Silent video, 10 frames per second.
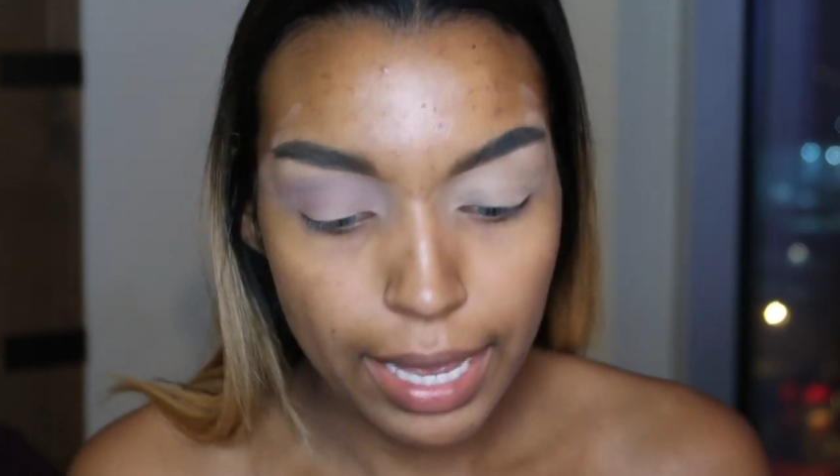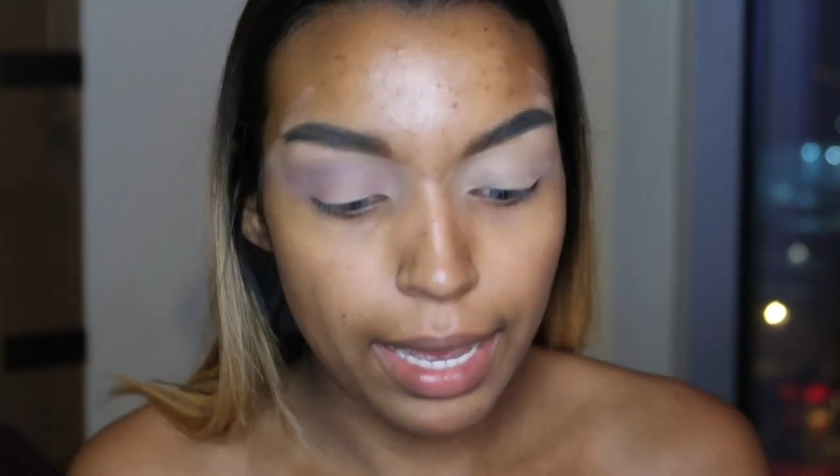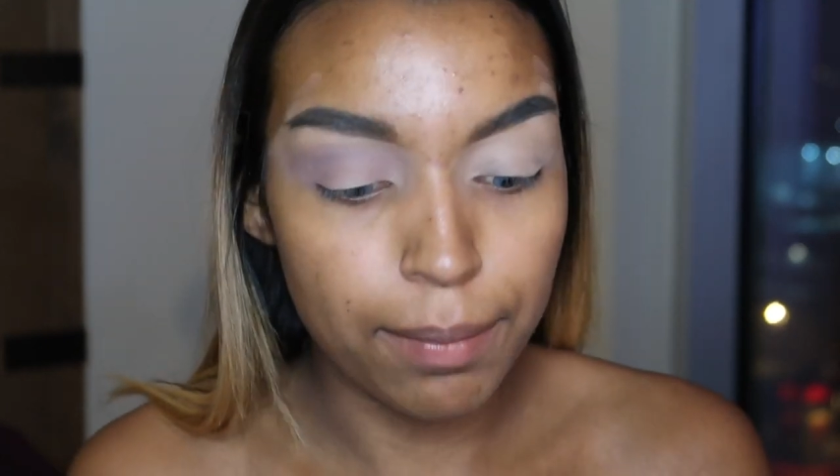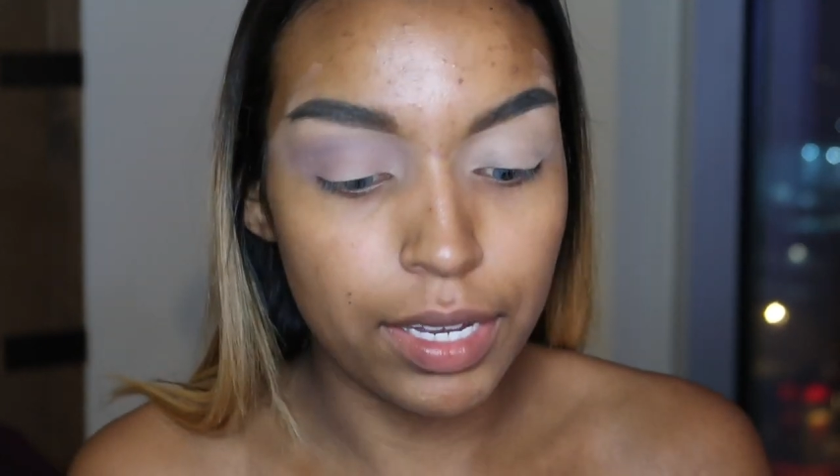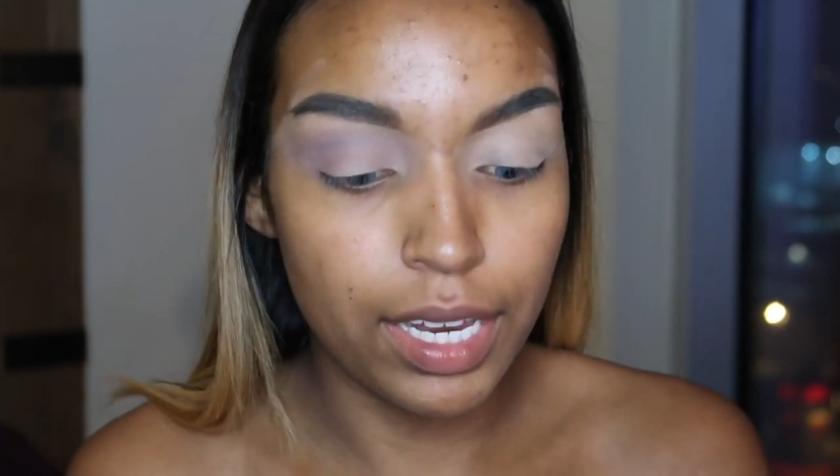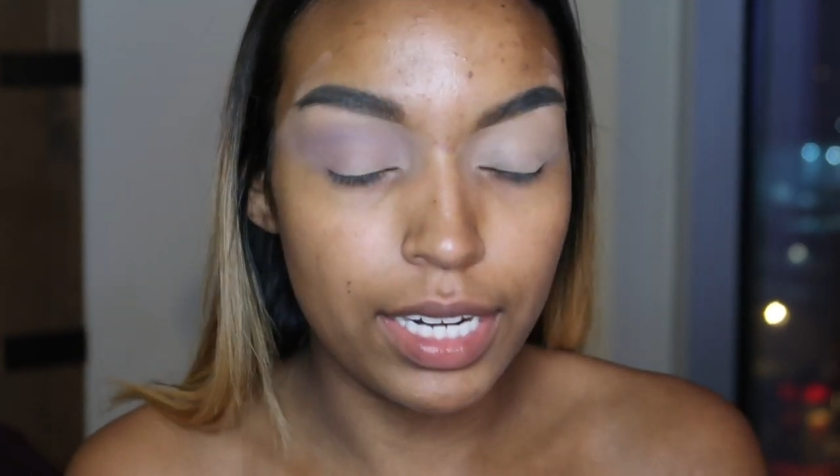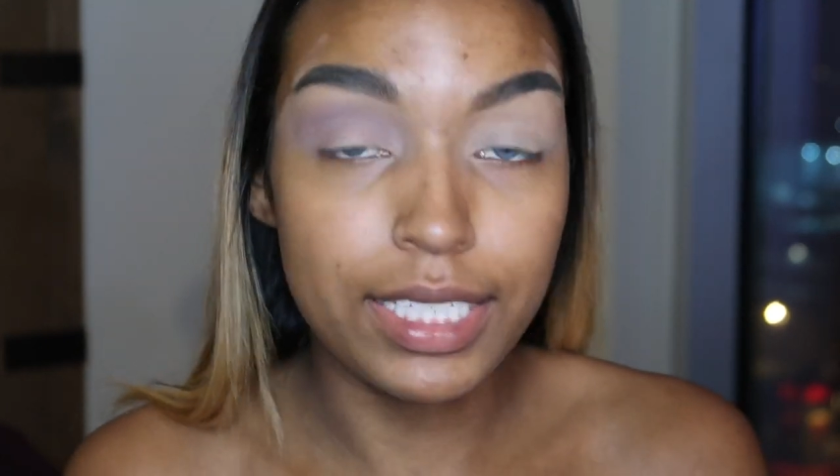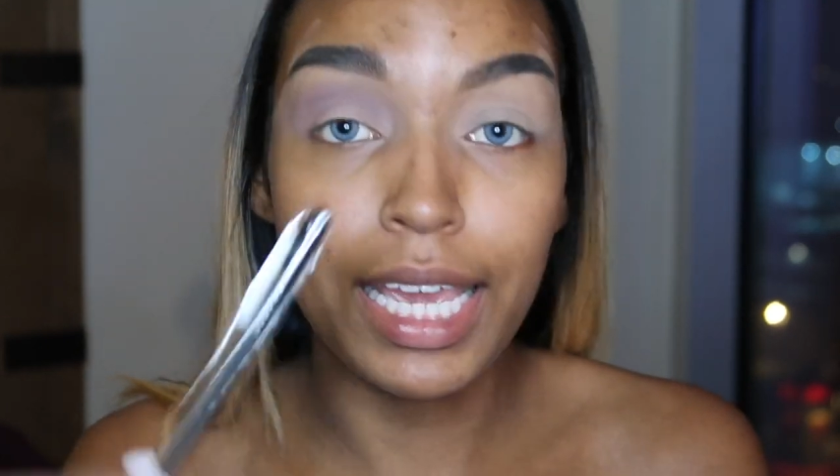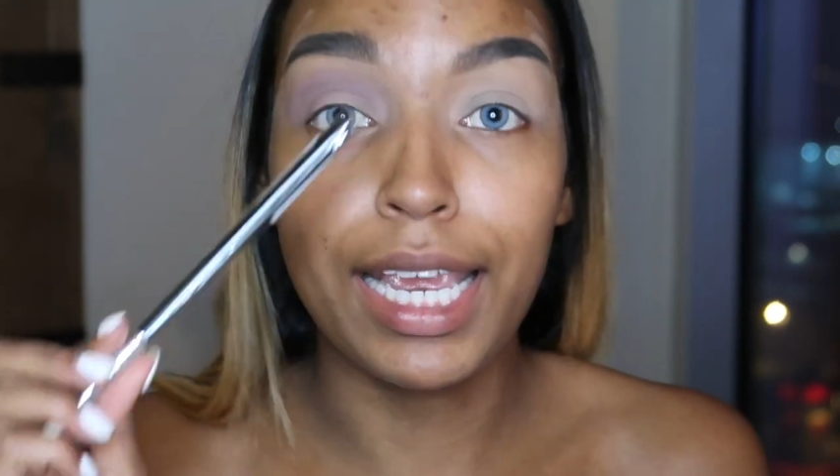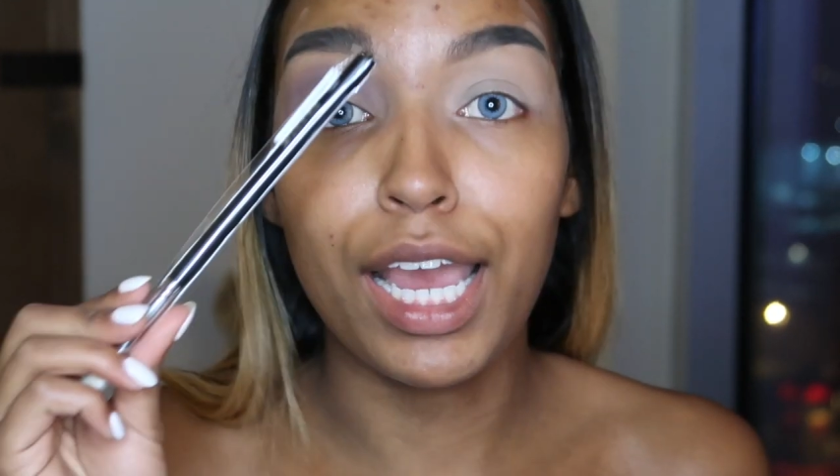I'm gonna
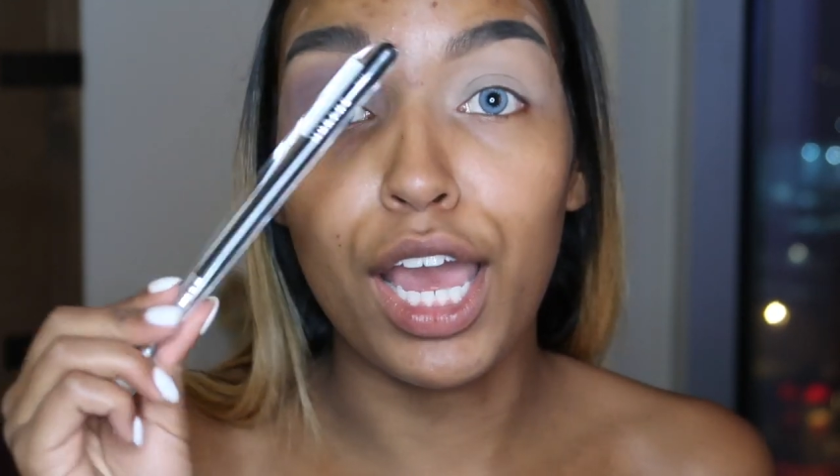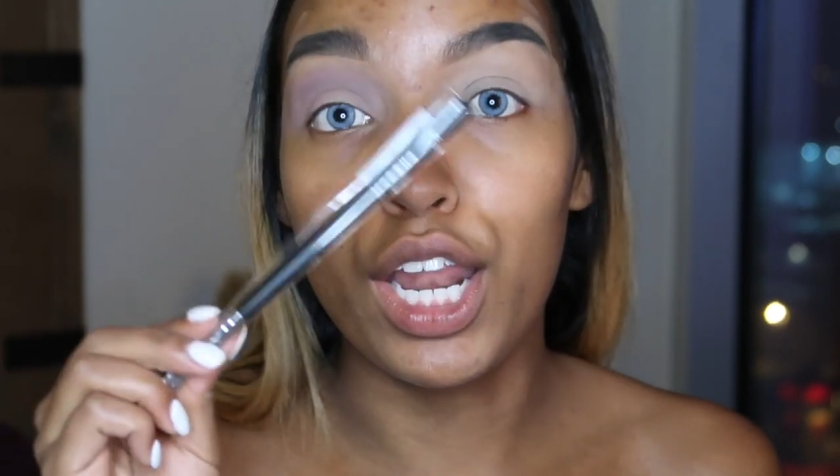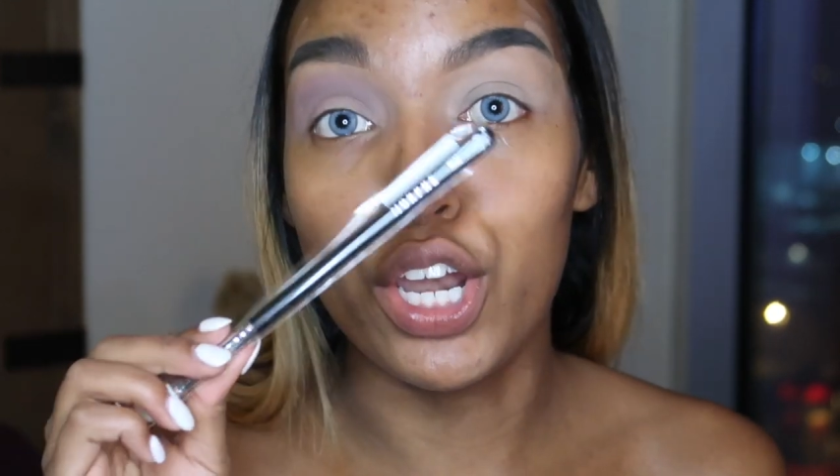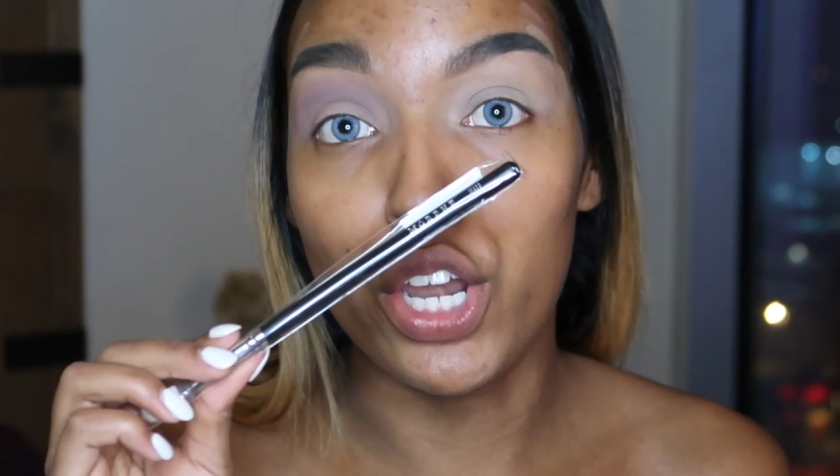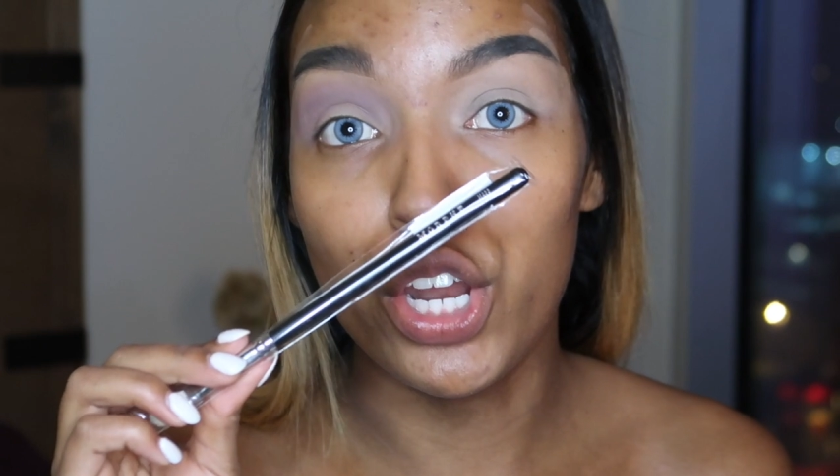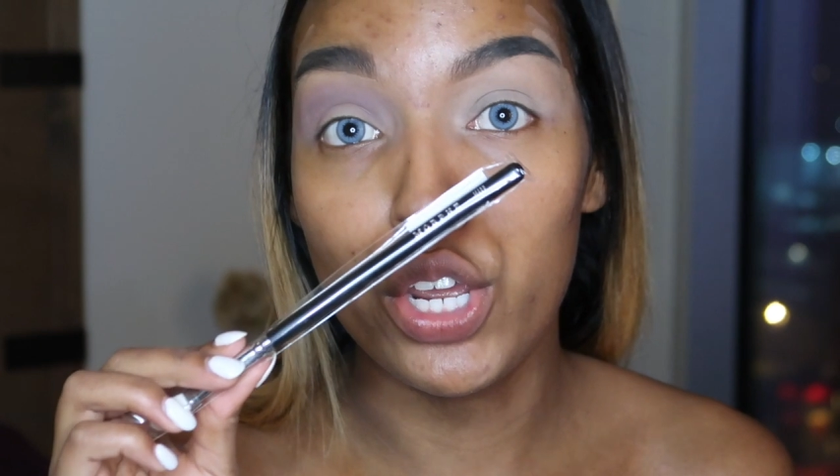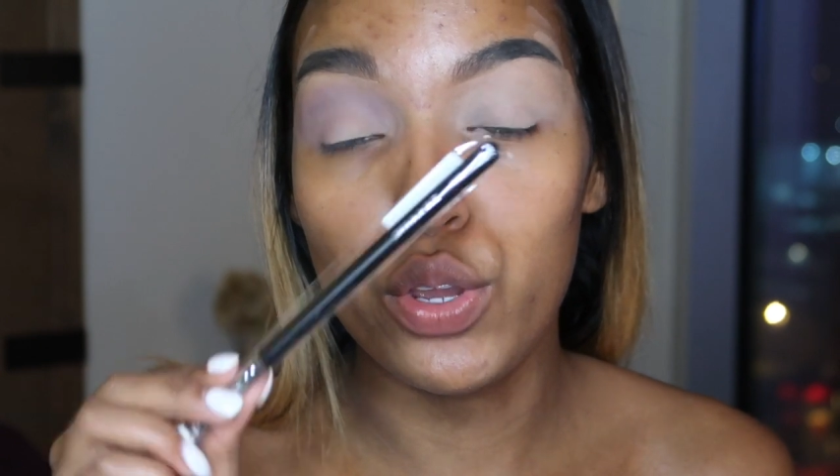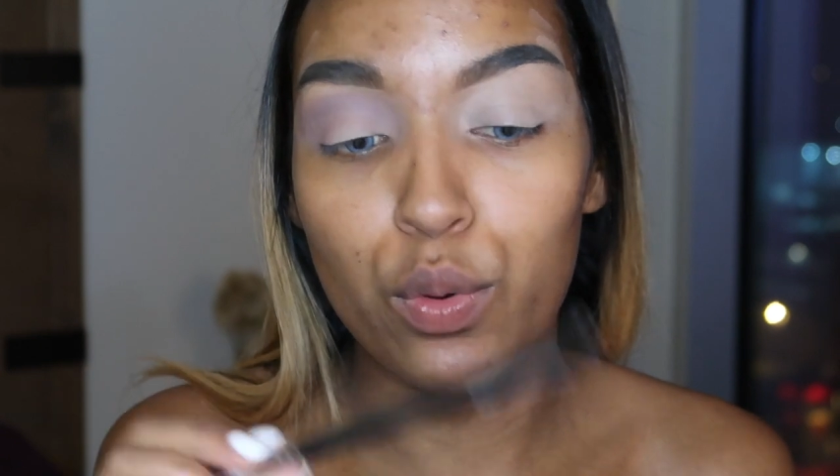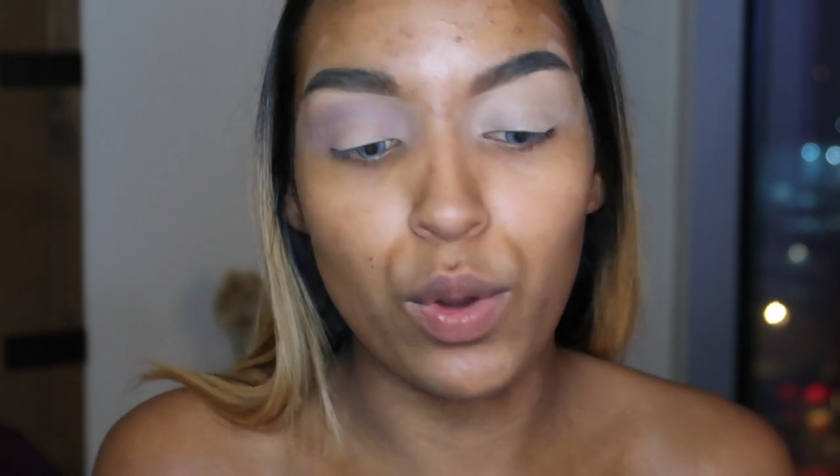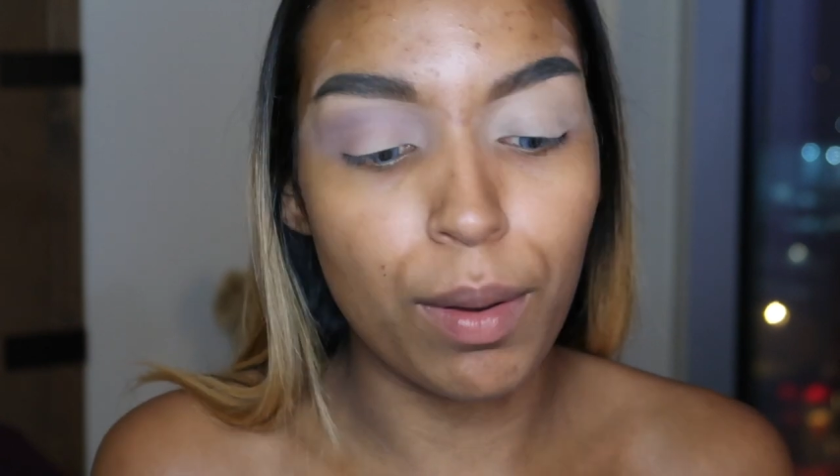take a
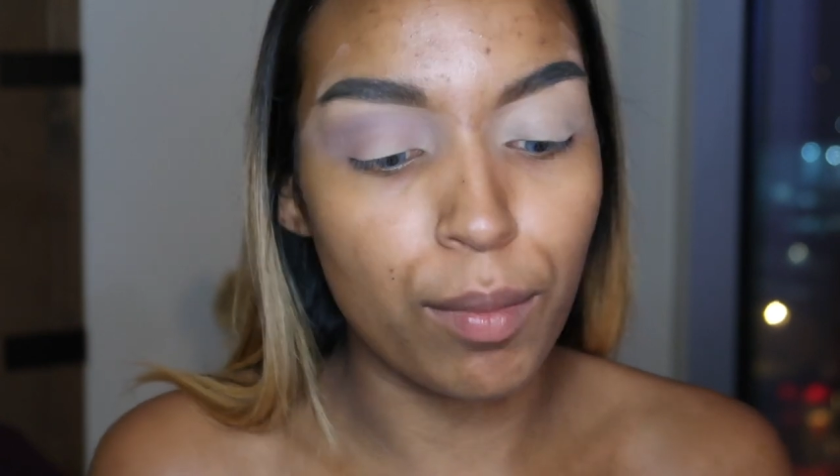new